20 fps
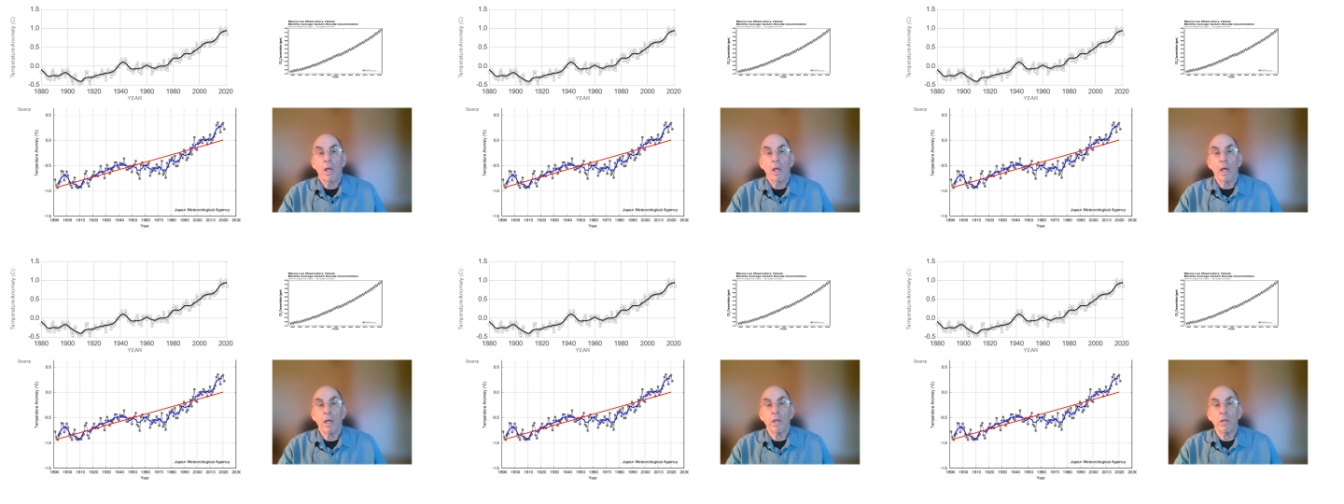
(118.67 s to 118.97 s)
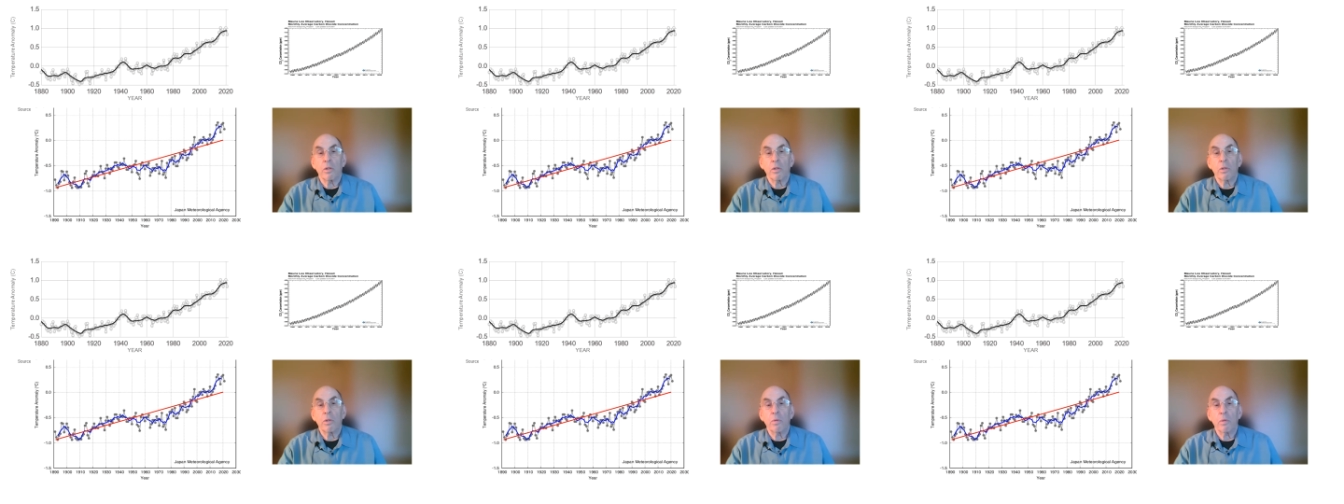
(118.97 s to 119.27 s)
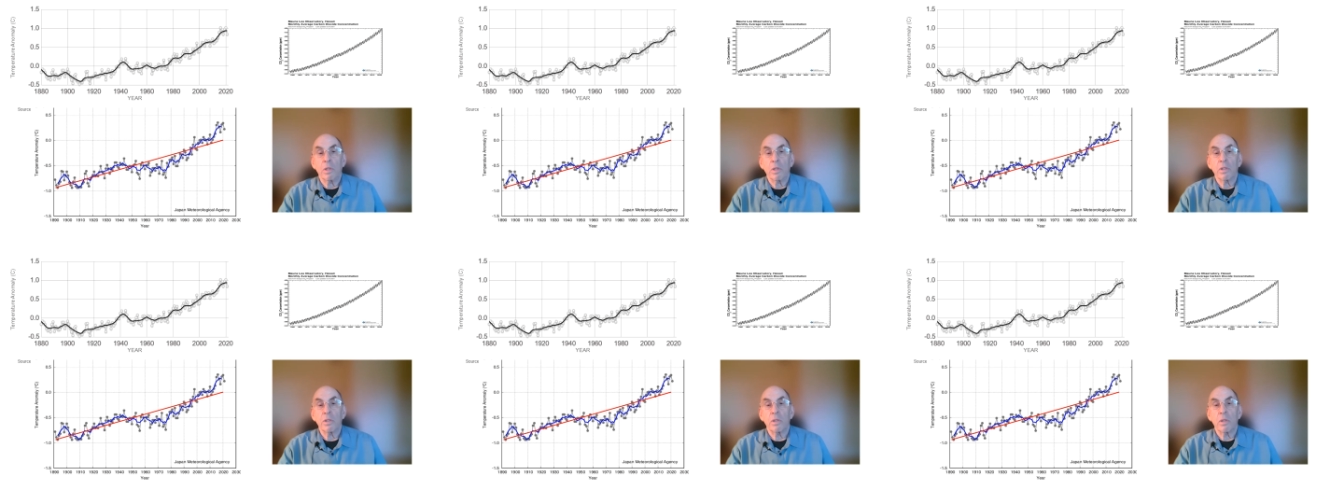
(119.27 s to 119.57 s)
And in
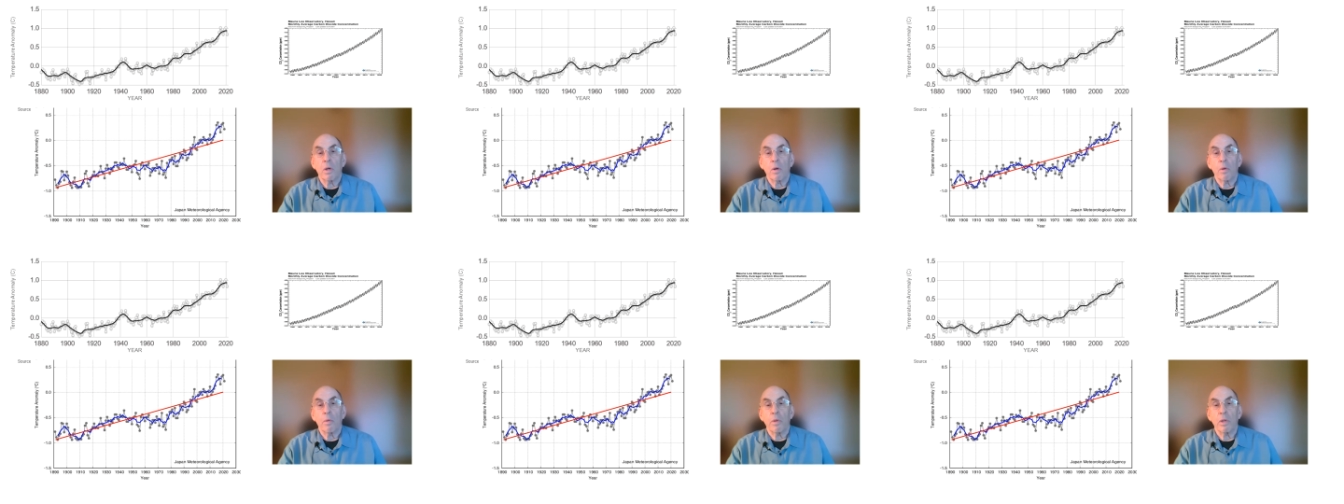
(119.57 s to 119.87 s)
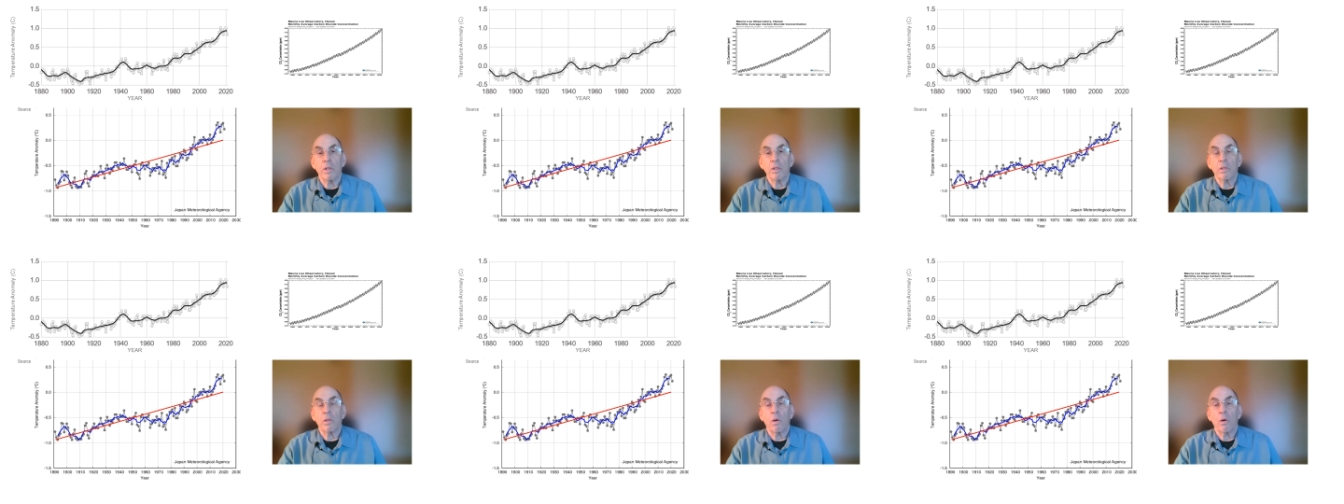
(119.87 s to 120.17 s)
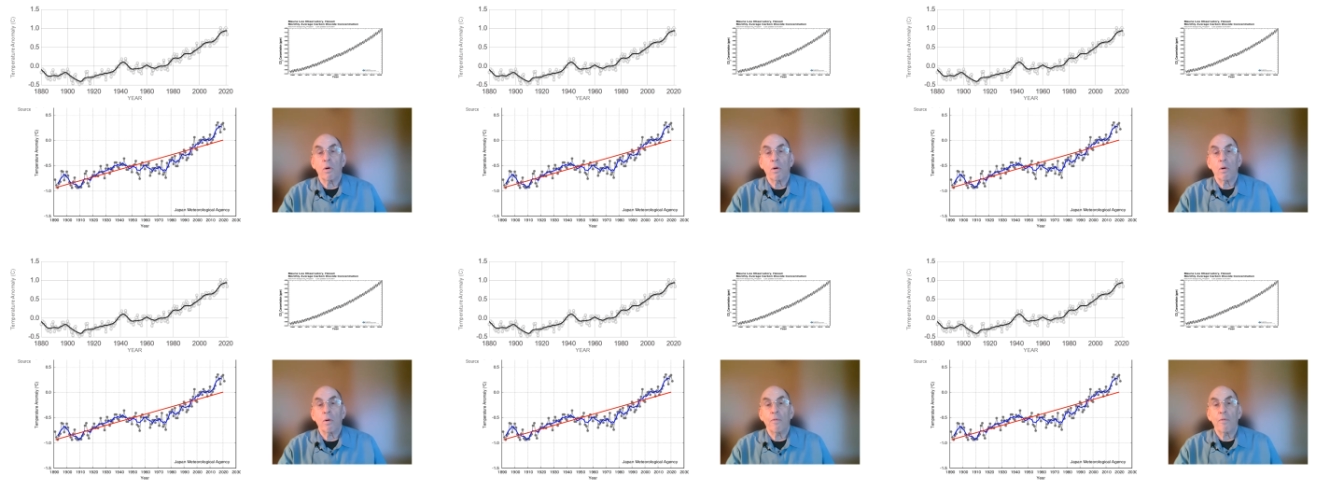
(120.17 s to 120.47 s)
doing so, these
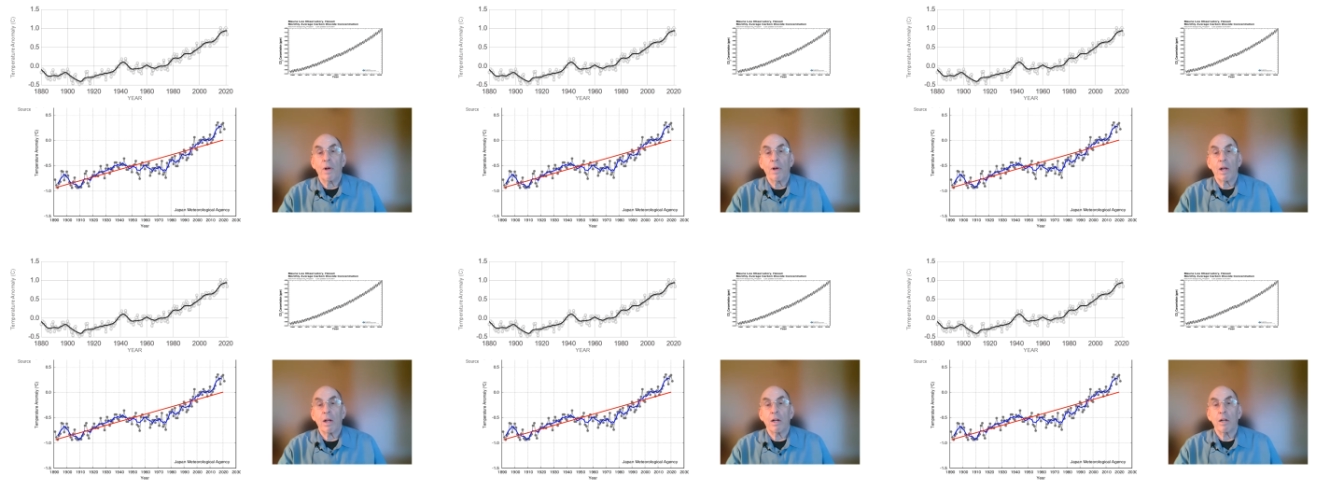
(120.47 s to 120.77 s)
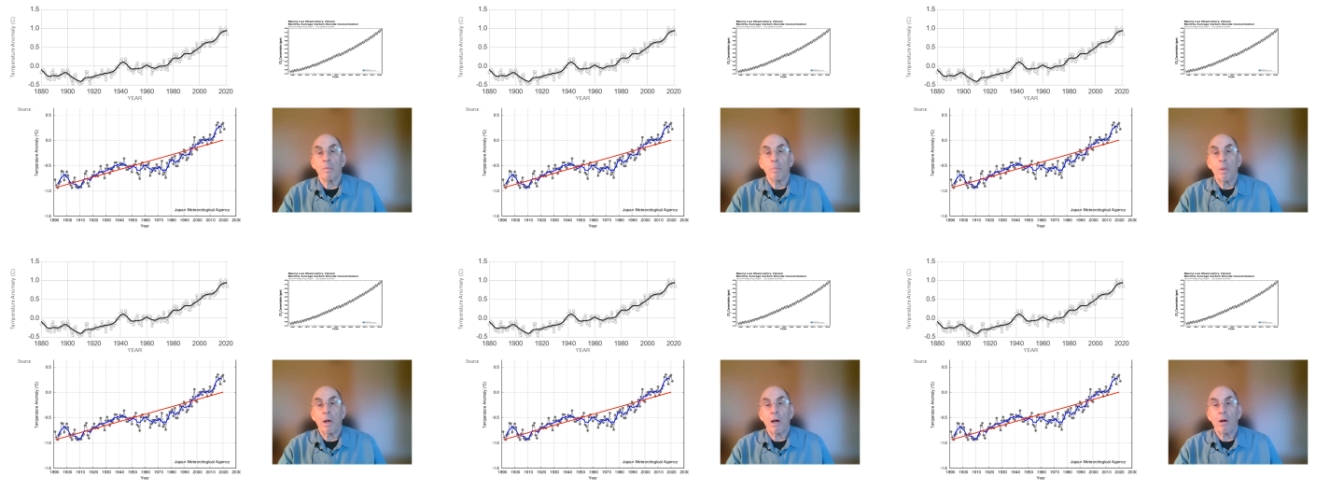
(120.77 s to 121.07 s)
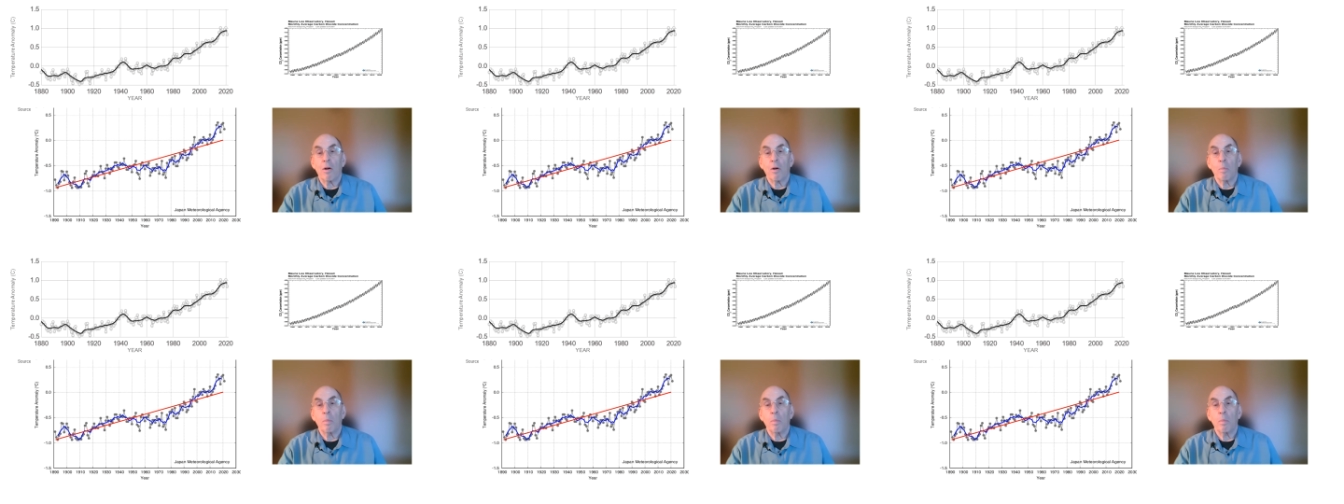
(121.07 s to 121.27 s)
coal fired power